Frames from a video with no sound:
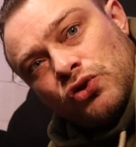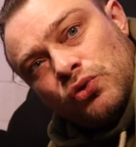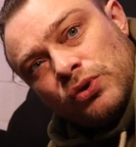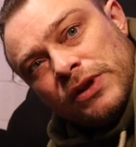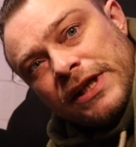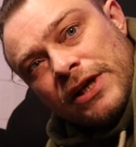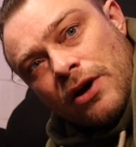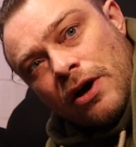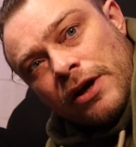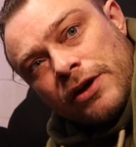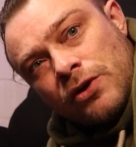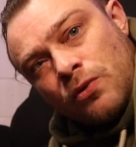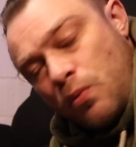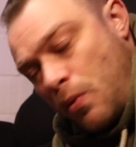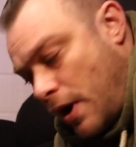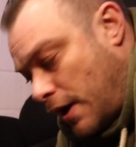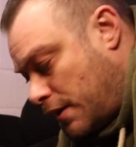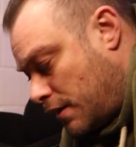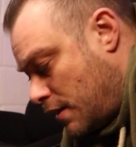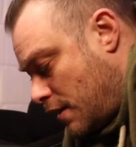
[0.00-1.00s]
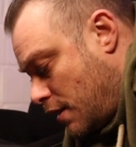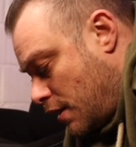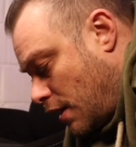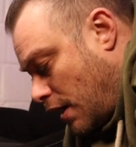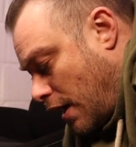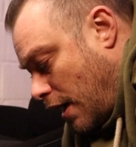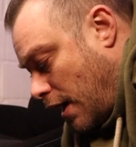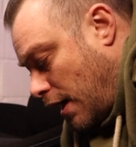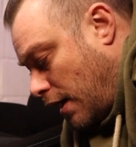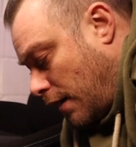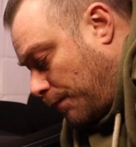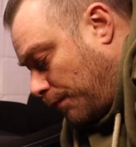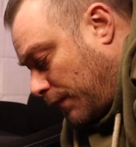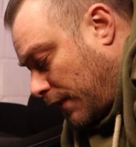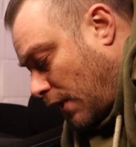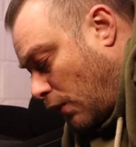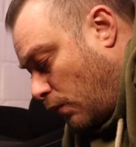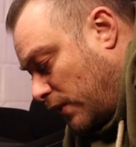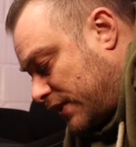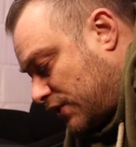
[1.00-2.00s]
to the other one
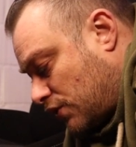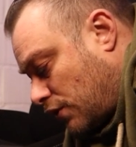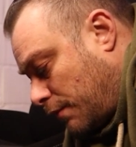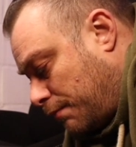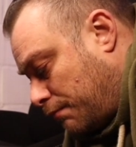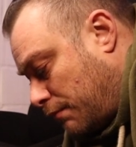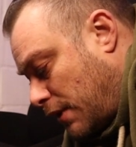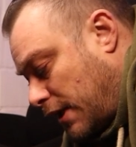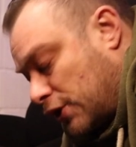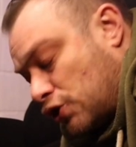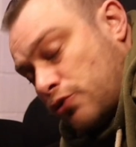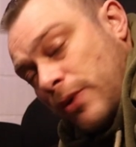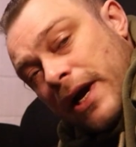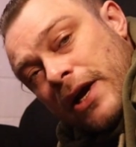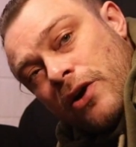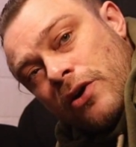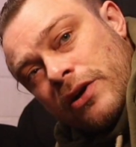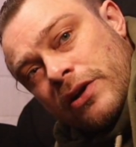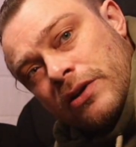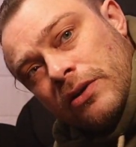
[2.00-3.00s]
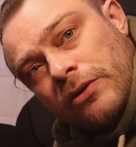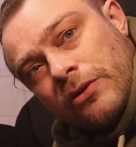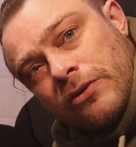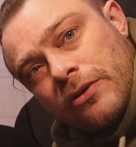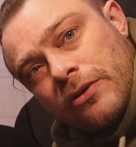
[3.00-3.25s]
with some triangular